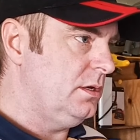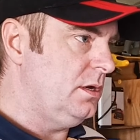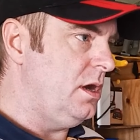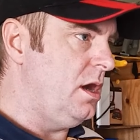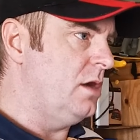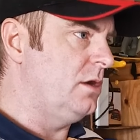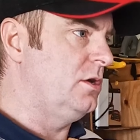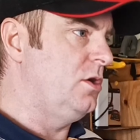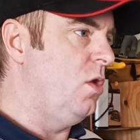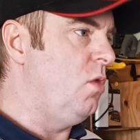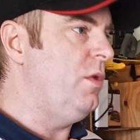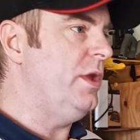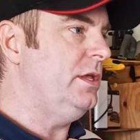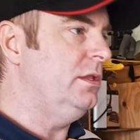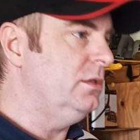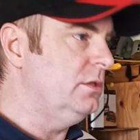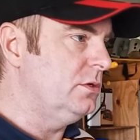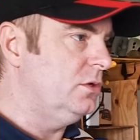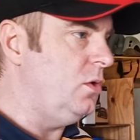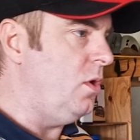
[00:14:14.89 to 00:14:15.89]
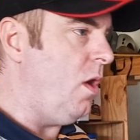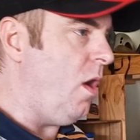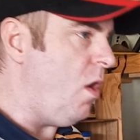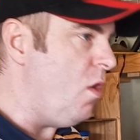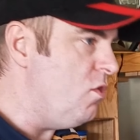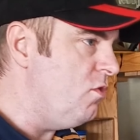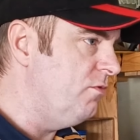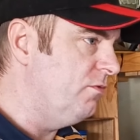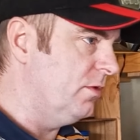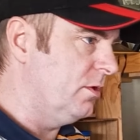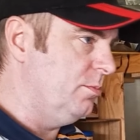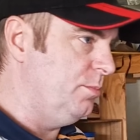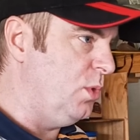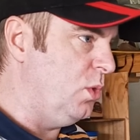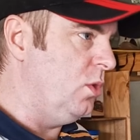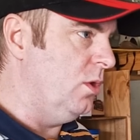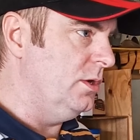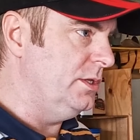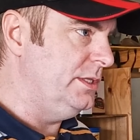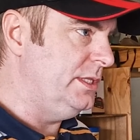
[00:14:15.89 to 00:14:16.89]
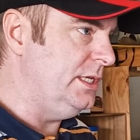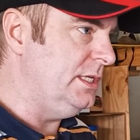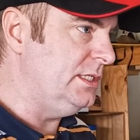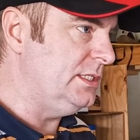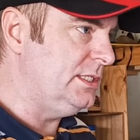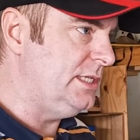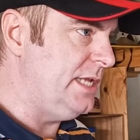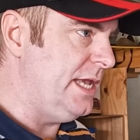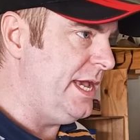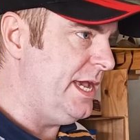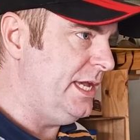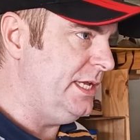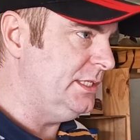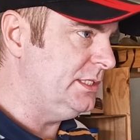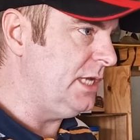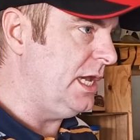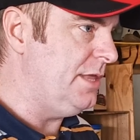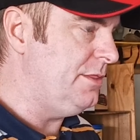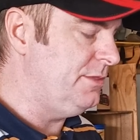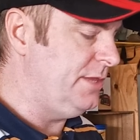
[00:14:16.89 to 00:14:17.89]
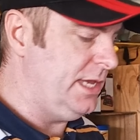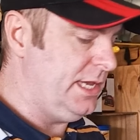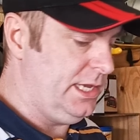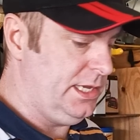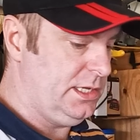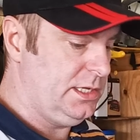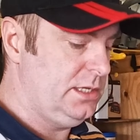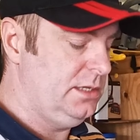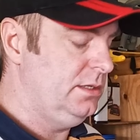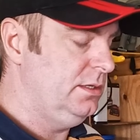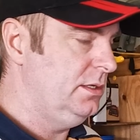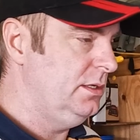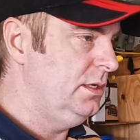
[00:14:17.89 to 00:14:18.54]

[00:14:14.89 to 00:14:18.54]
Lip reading: are going a little overboard these days, I think.